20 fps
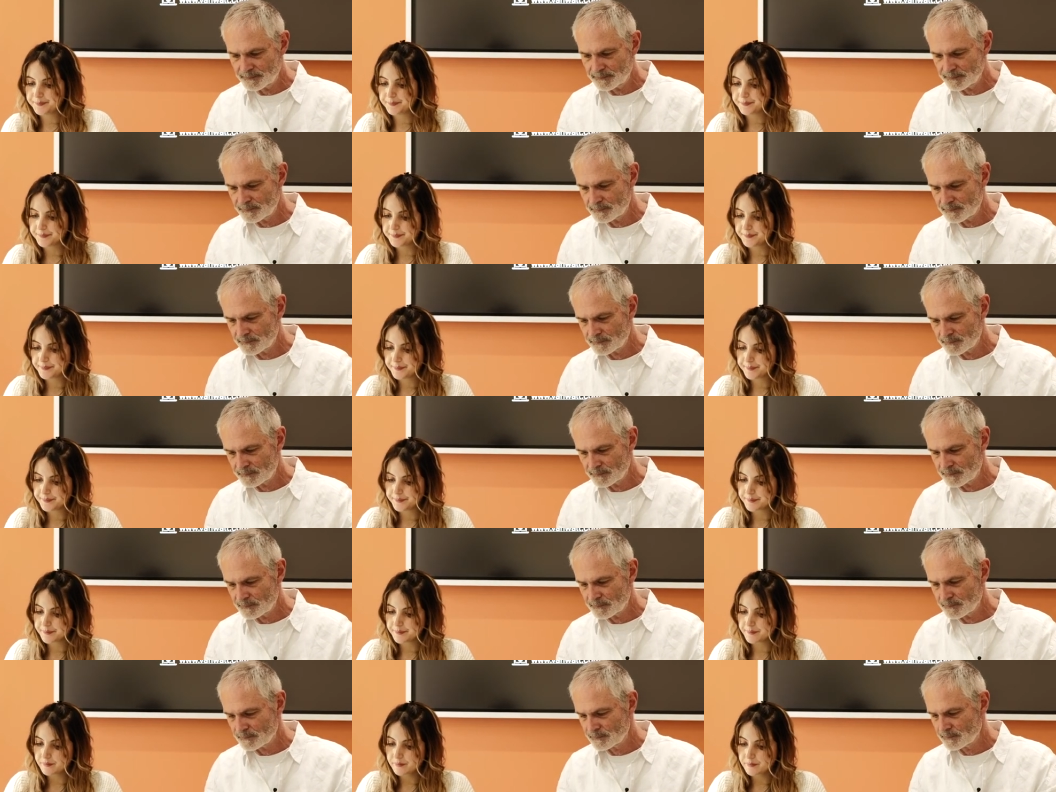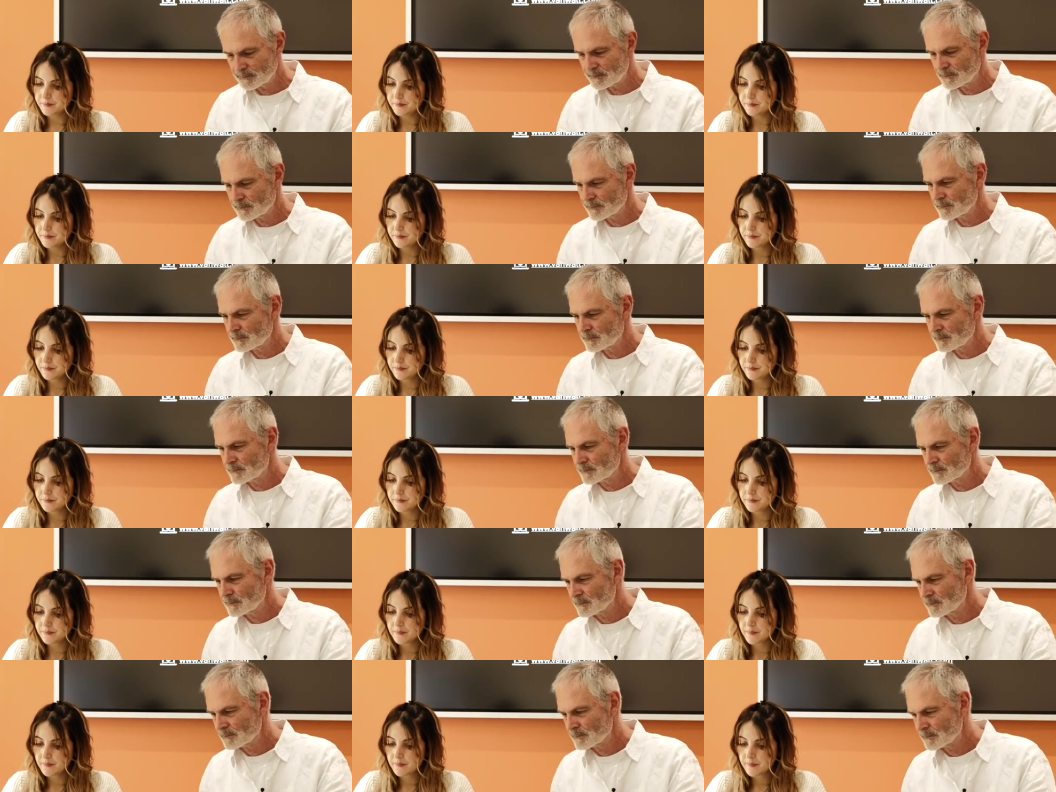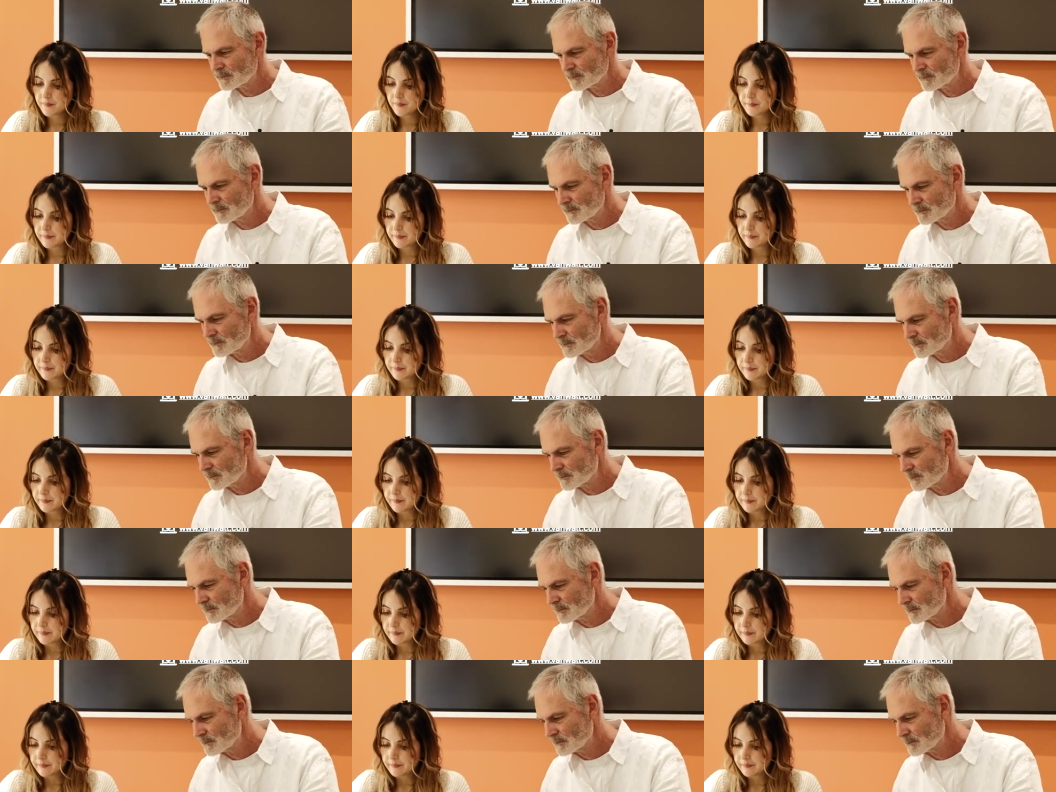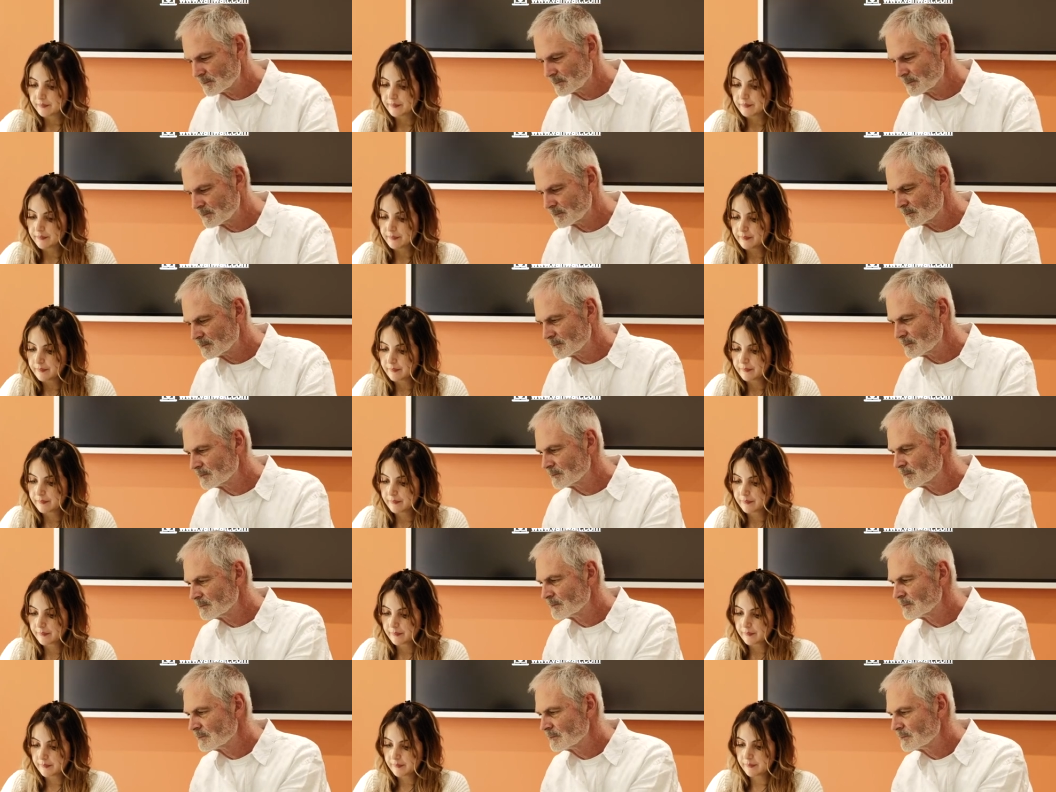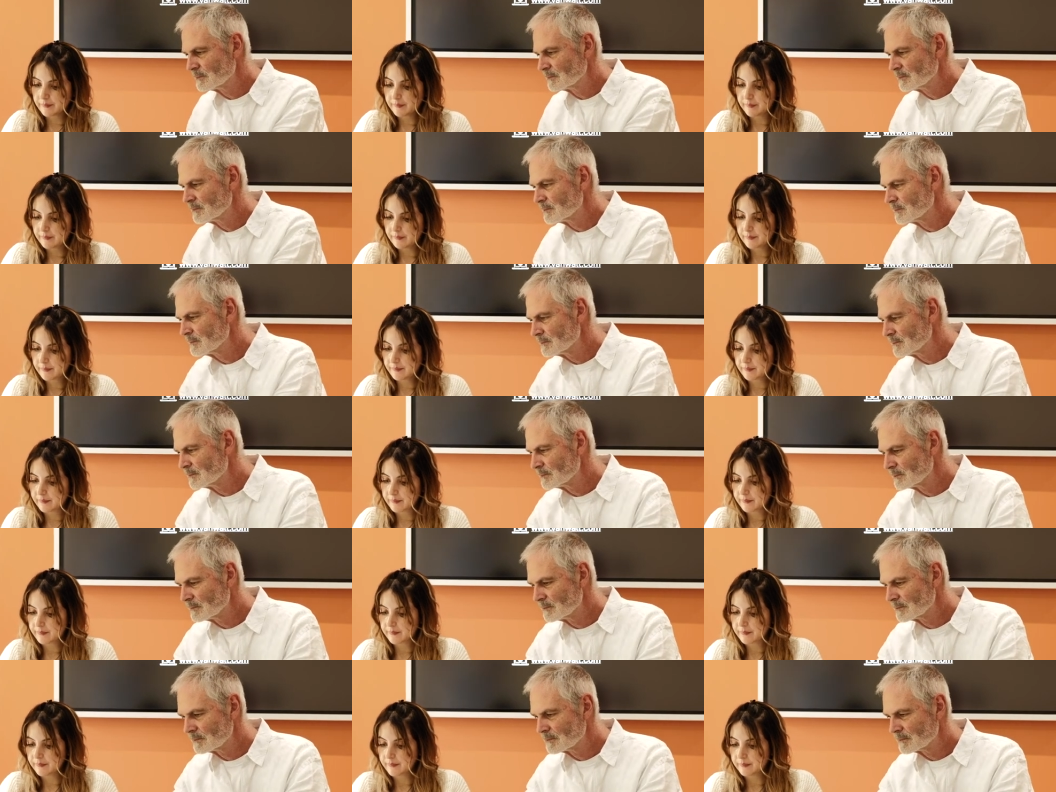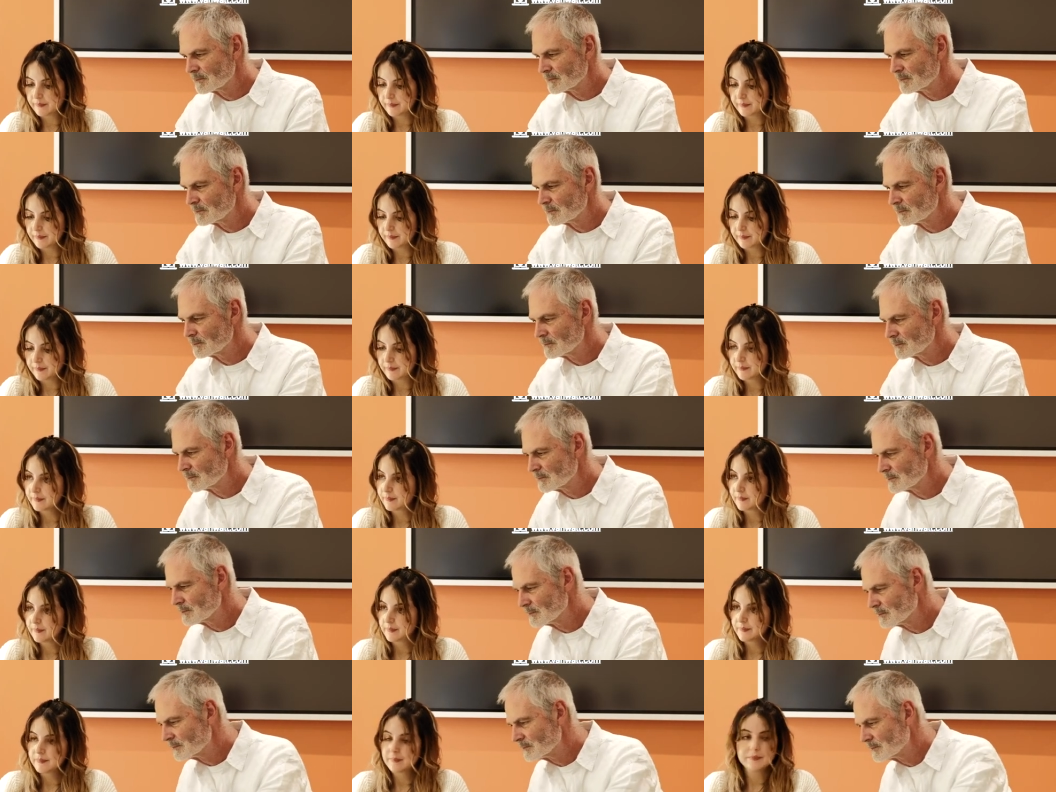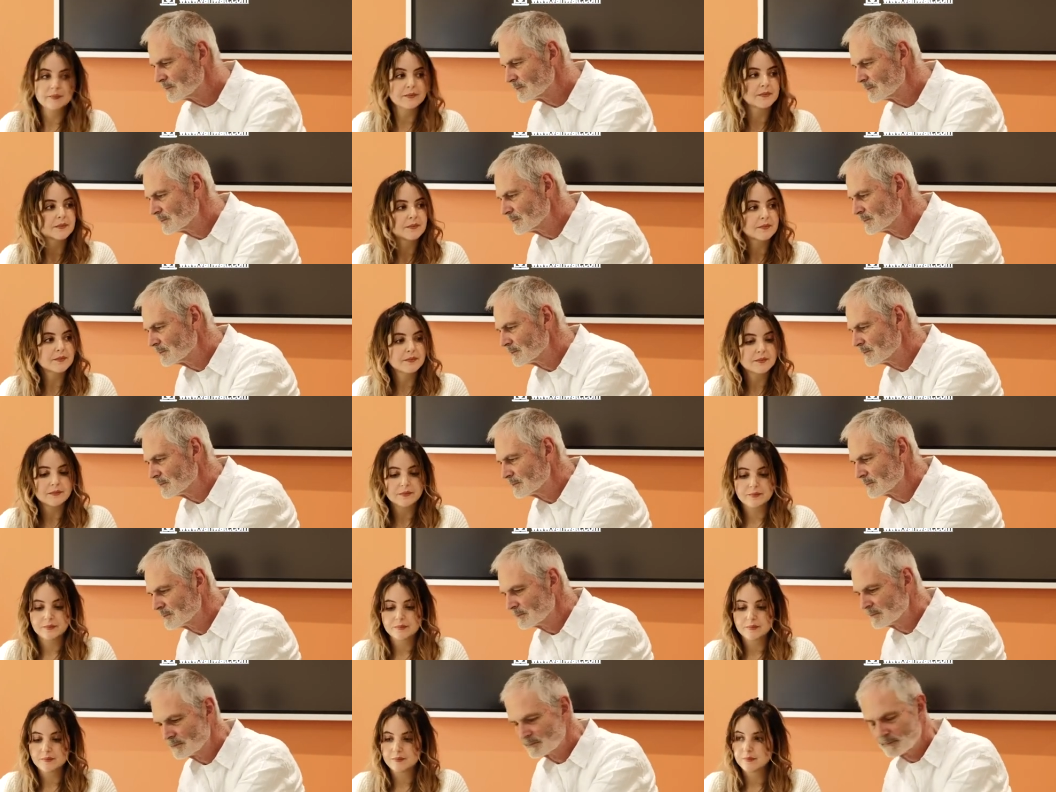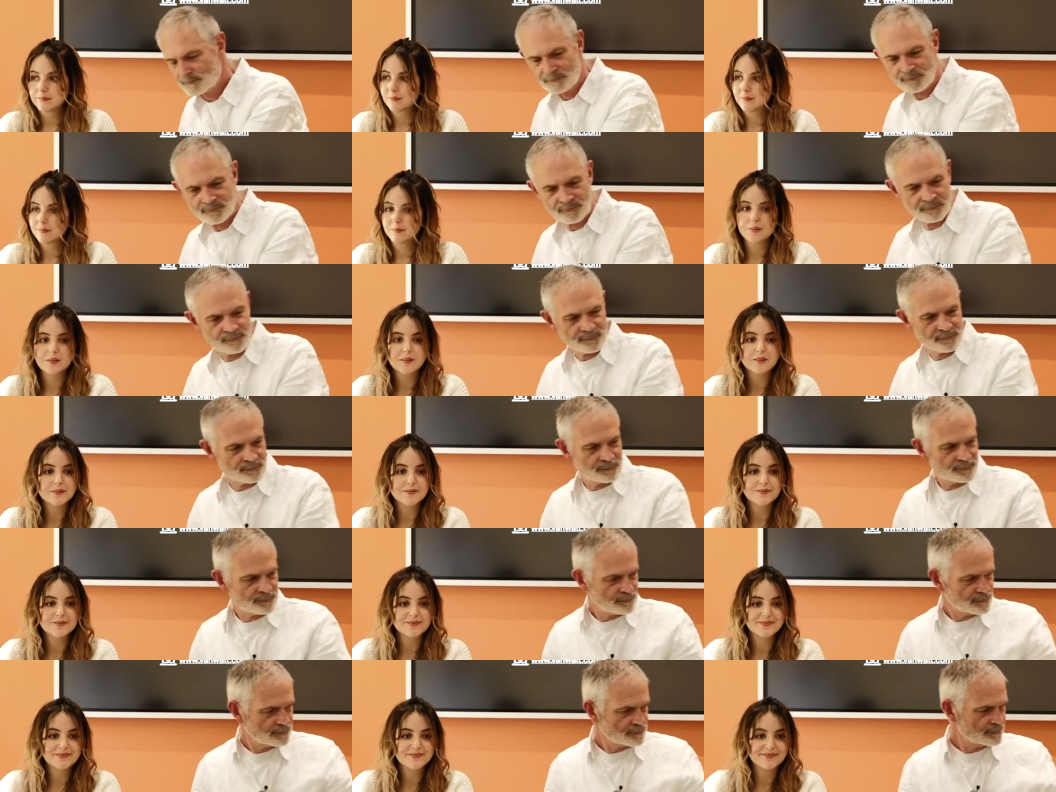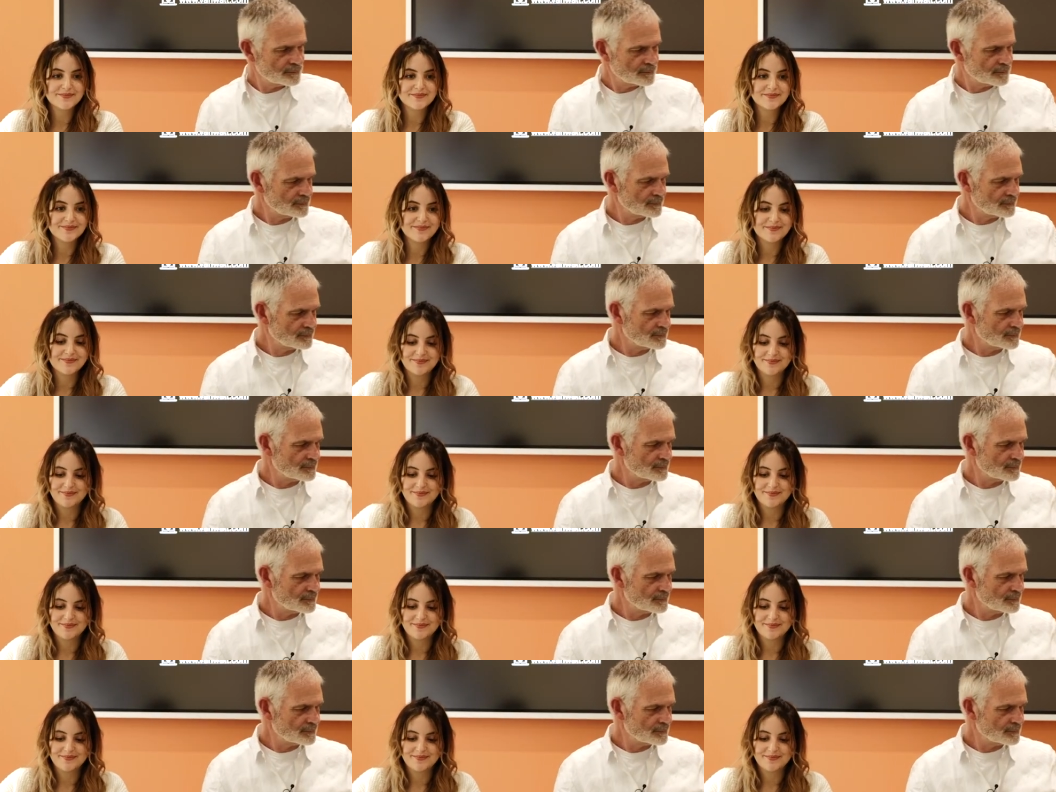(silence)